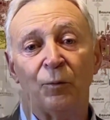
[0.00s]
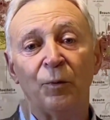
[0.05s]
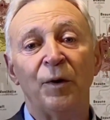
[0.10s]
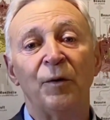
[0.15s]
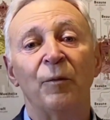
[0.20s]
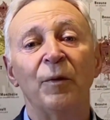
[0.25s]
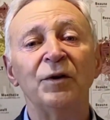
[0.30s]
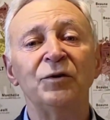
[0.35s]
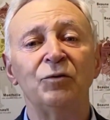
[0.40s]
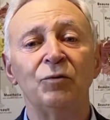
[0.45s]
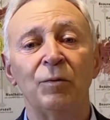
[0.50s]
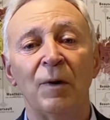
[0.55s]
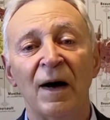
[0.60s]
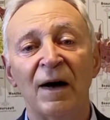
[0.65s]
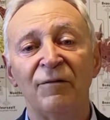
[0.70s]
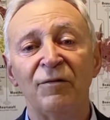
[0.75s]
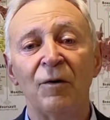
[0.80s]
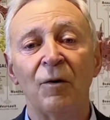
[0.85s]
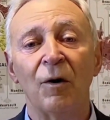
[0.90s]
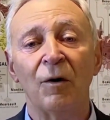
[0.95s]
we want to
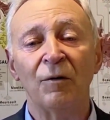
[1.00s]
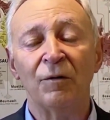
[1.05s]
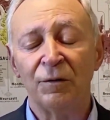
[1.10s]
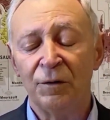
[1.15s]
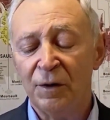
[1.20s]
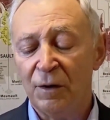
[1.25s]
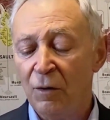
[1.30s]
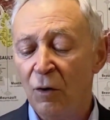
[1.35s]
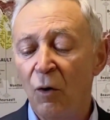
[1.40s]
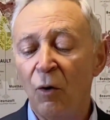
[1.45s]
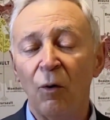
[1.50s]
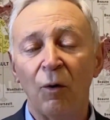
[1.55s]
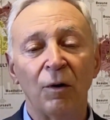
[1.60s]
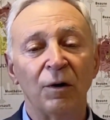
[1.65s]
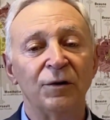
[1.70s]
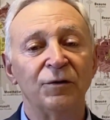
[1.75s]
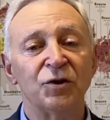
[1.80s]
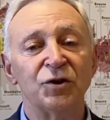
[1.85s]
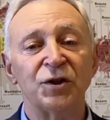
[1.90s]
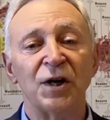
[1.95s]
have on
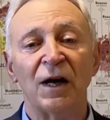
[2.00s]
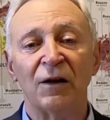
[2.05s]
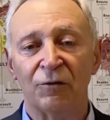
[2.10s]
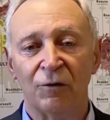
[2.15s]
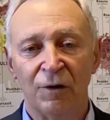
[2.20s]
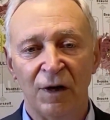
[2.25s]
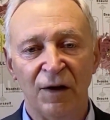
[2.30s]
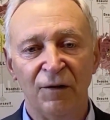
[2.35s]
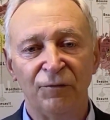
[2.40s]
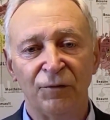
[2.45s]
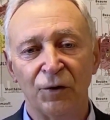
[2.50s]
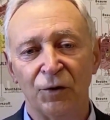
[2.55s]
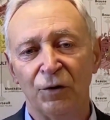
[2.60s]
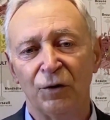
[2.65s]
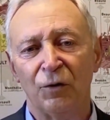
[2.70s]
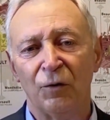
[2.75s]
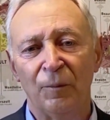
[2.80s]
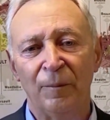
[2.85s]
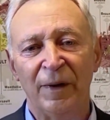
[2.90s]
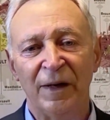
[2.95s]
all the Chardonnay for the
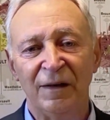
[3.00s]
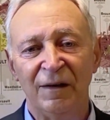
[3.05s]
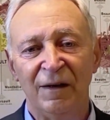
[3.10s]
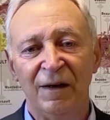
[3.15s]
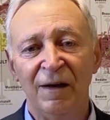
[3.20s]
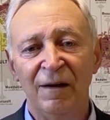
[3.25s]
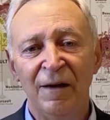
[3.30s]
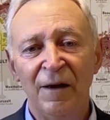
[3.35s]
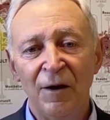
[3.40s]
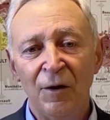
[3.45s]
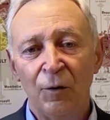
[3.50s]
company.